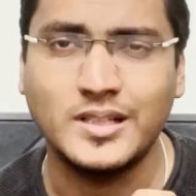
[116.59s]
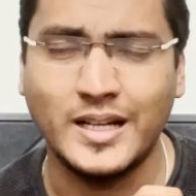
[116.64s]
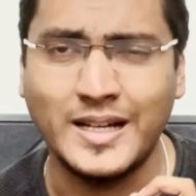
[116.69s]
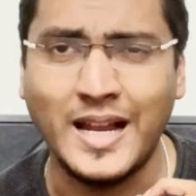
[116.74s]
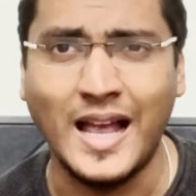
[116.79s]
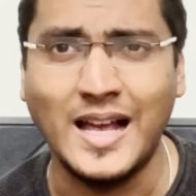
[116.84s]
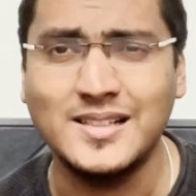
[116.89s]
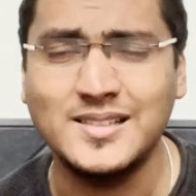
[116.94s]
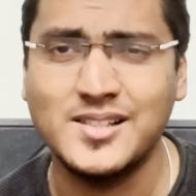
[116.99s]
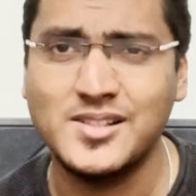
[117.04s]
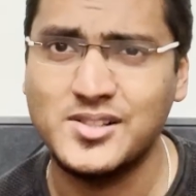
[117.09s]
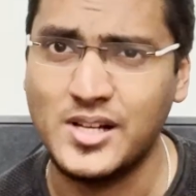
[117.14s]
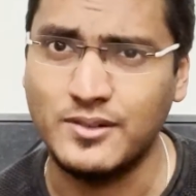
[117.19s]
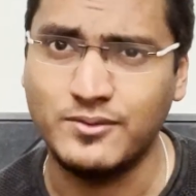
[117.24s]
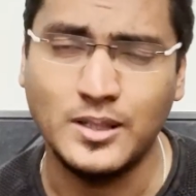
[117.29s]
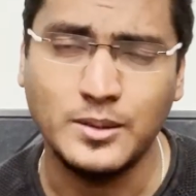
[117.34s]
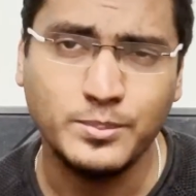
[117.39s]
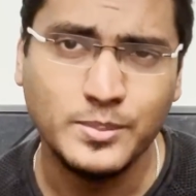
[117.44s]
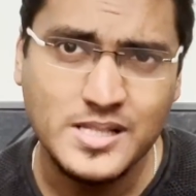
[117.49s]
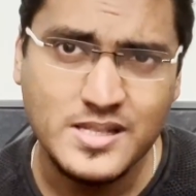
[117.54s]
It has its
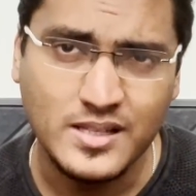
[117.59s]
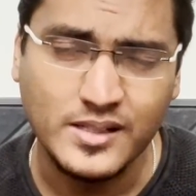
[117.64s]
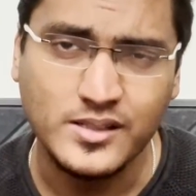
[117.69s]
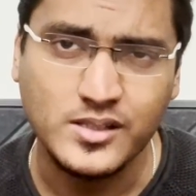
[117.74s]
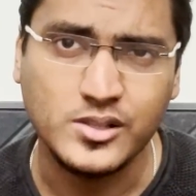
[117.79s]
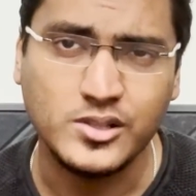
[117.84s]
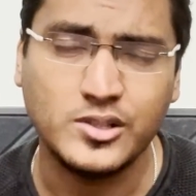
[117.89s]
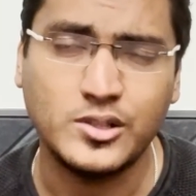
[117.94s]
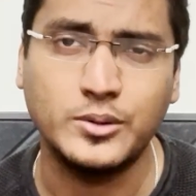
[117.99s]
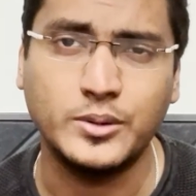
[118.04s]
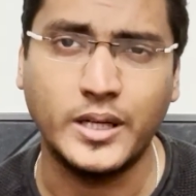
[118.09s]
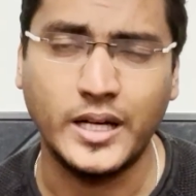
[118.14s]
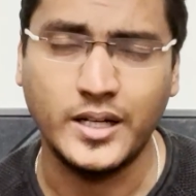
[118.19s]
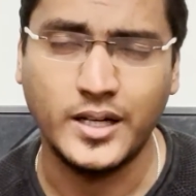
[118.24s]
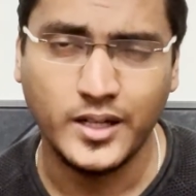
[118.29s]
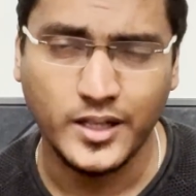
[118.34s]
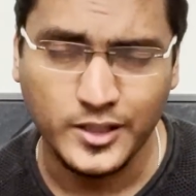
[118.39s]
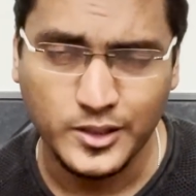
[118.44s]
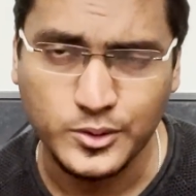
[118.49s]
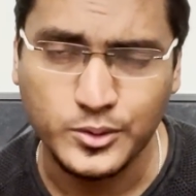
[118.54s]
development centers
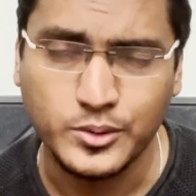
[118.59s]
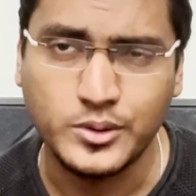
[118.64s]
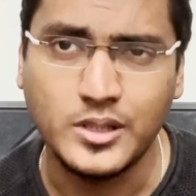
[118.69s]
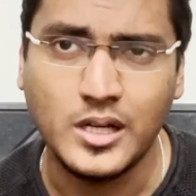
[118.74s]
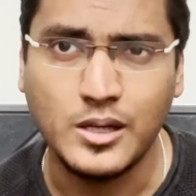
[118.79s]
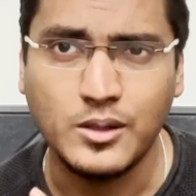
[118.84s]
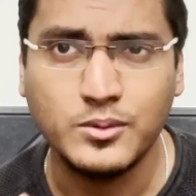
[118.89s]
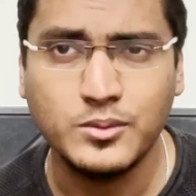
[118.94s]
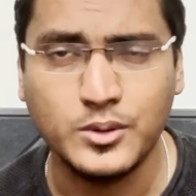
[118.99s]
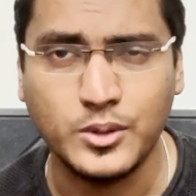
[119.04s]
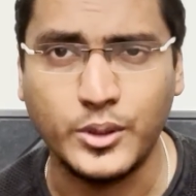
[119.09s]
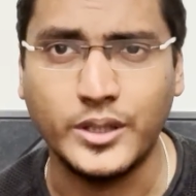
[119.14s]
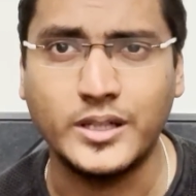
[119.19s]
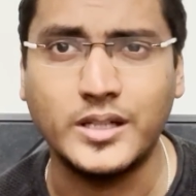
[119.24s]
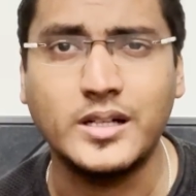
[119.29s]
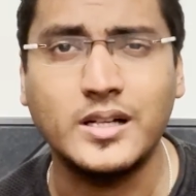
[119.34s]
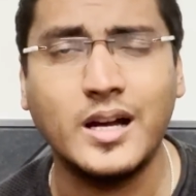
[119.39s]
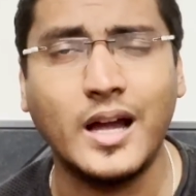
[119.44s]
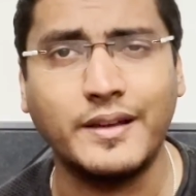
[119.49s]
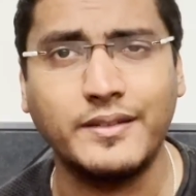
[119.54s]
located in Gurgaon,
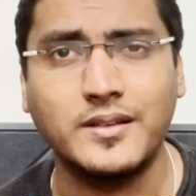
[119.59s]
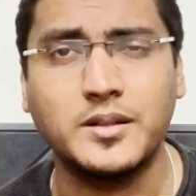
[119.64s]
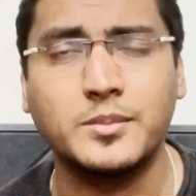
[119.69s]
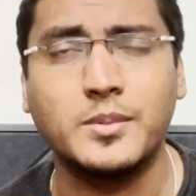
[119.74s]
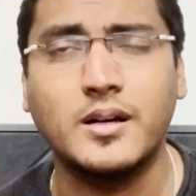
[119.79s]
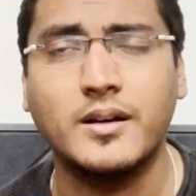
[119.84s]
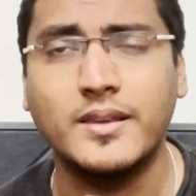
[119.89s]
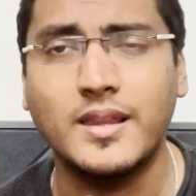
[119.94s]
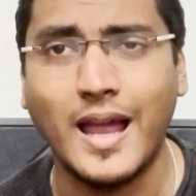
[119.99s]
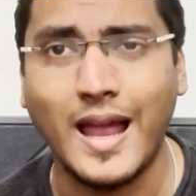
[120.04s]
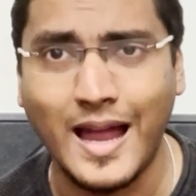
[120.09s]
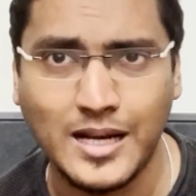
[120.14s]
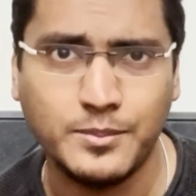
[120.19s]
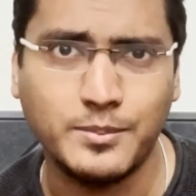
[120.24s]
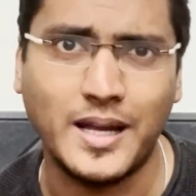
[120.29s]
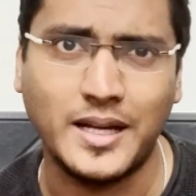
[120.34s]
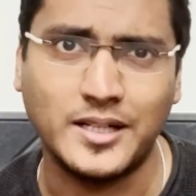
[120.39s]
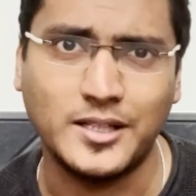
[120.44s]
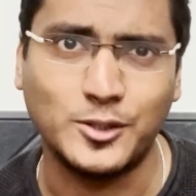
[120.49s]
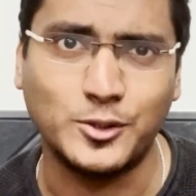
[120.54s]
Noida, Hyderabad,
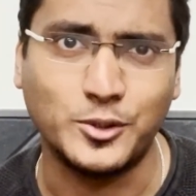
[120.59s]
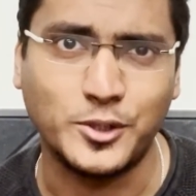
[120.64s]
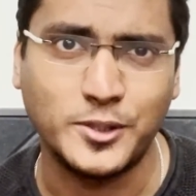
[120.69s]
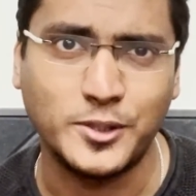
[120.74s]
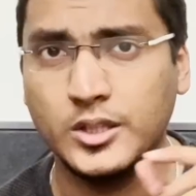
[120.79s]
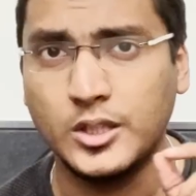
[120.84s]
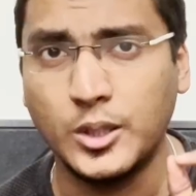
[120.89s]
and Bangalore.